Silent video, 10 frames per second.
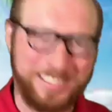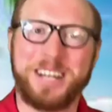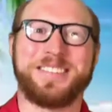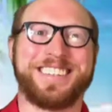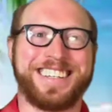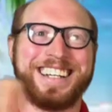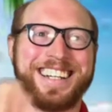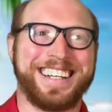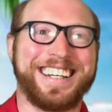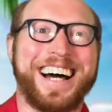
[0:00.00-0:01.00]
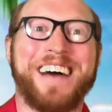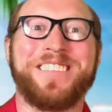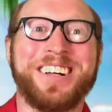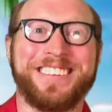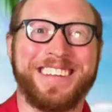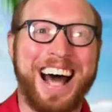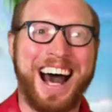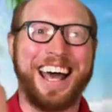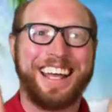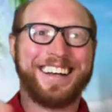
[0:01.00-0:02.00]
I'm just kidding. I'm Milton.
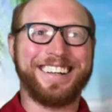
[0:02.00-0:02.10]
Hi.